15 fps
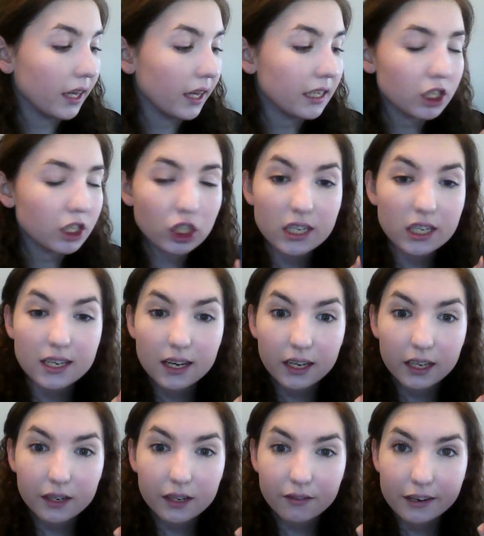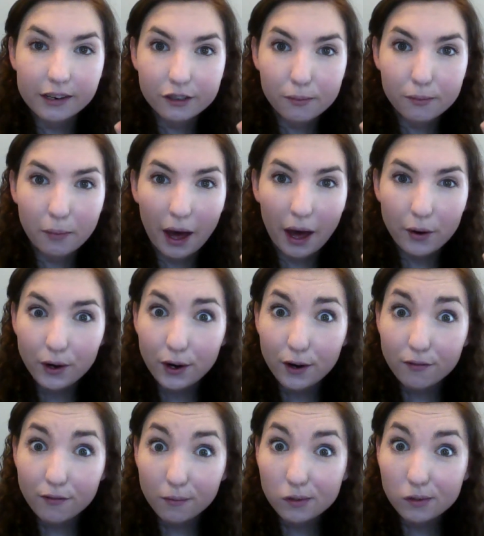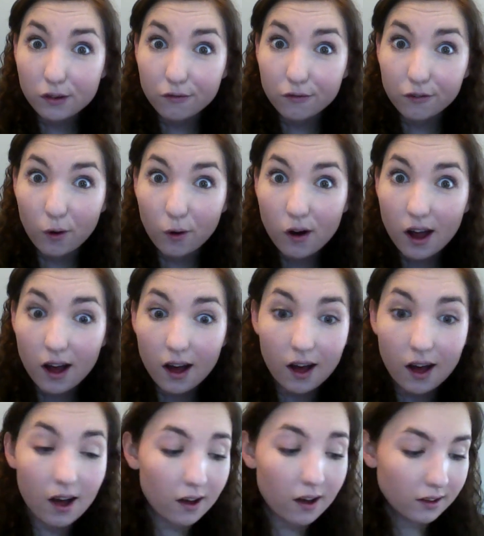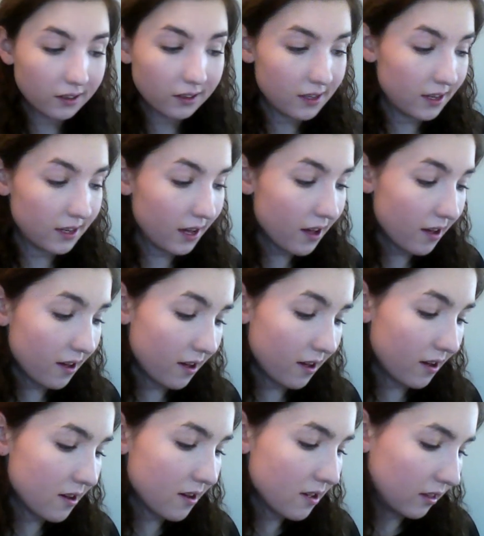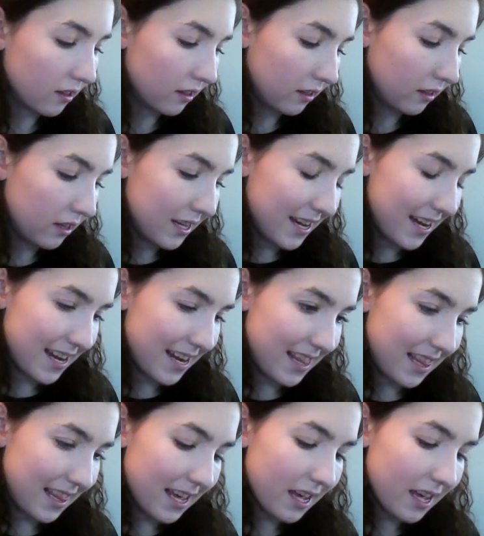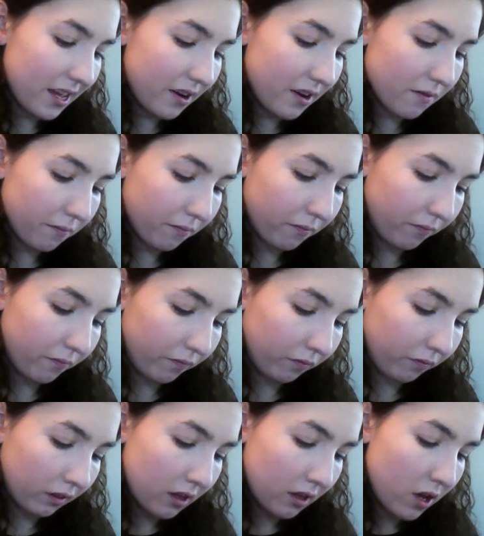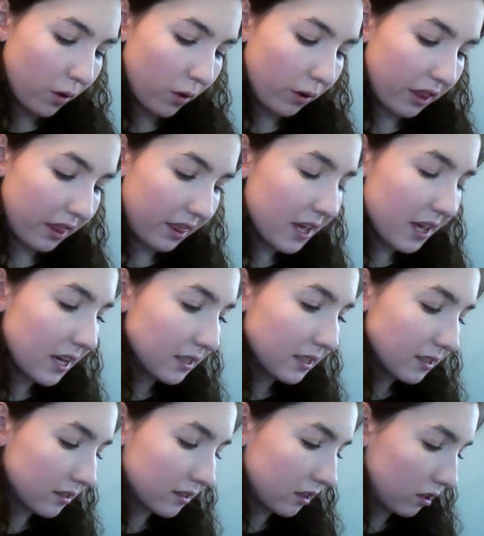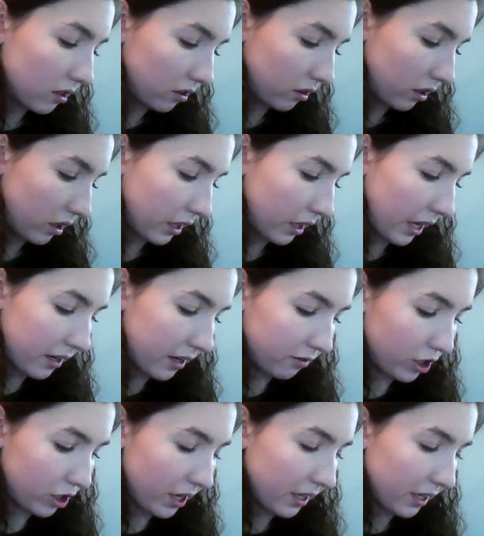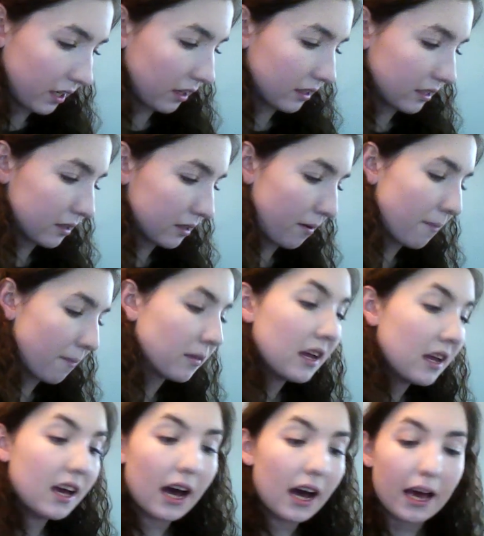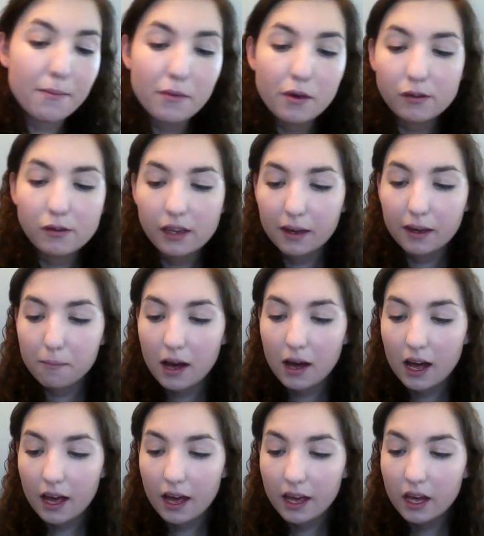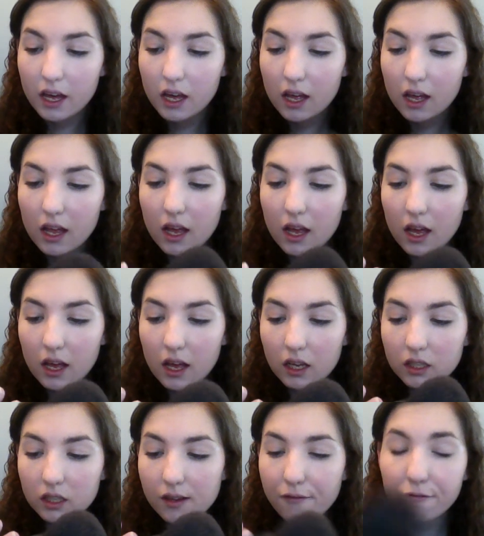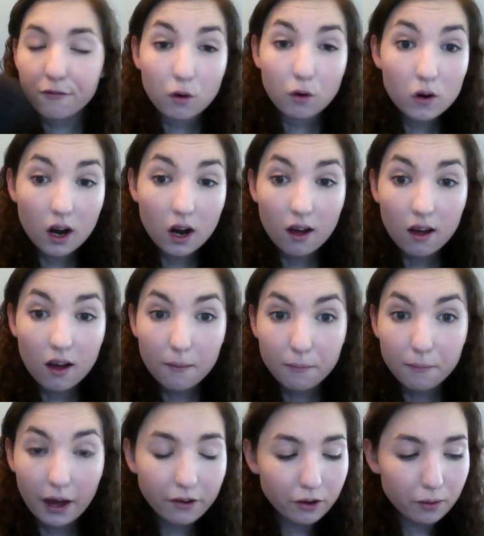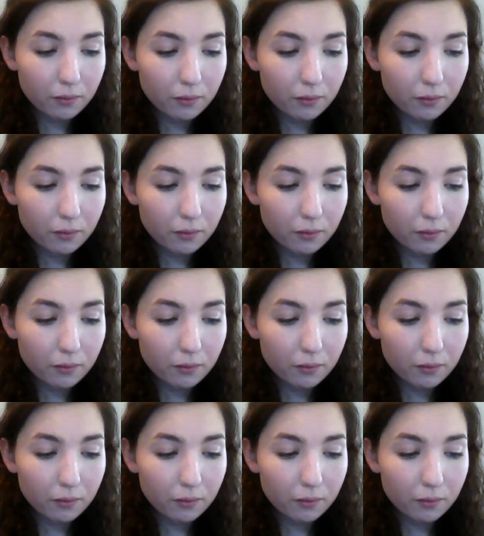HD High Definition Powder from Sephora. Yeah. And then with this, kind of shake it to get some up. I'm using my Sephora powder